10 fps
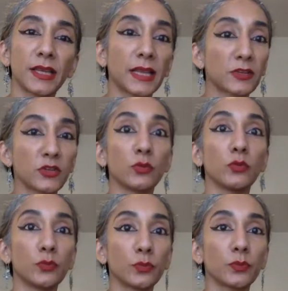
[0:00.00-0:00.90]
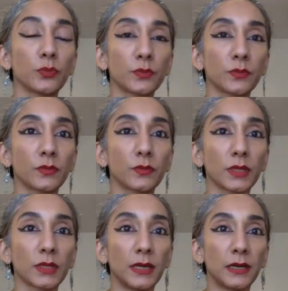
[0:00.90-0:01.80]
can do.
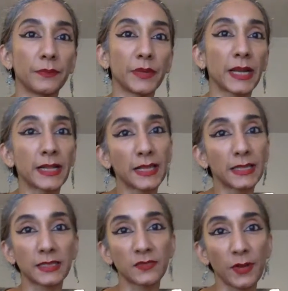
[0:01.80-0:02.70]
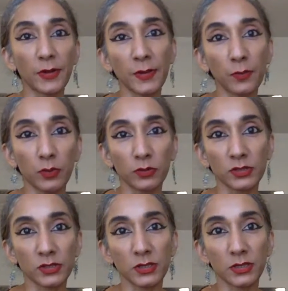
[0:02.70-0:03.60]
Um, and I think that's very
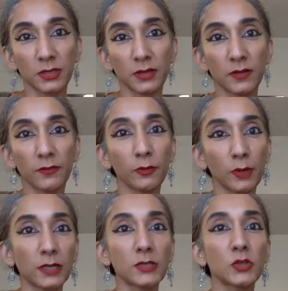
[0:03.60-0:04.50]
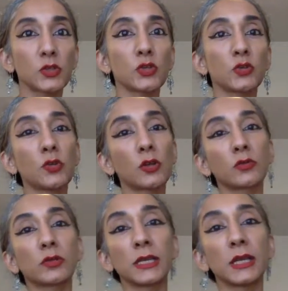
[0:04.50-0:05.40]
important for us to not
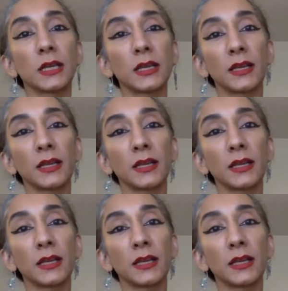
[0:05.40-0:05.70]
only